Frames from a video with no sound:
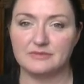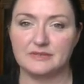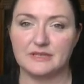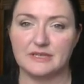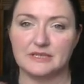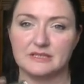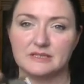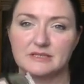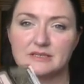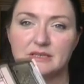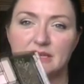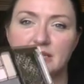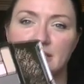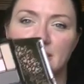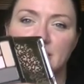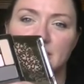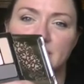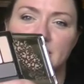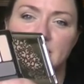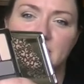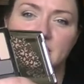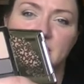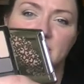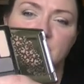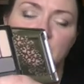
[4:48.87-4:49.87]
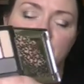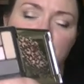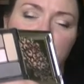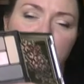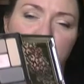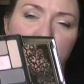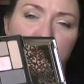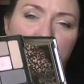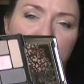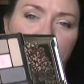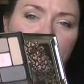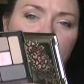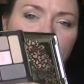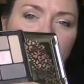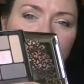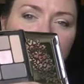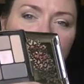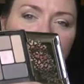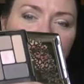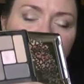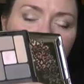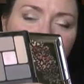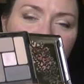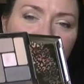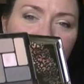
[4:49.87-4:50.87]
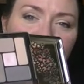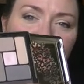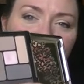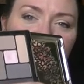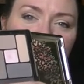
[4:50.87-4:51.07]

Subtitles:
that this is worth buying because you could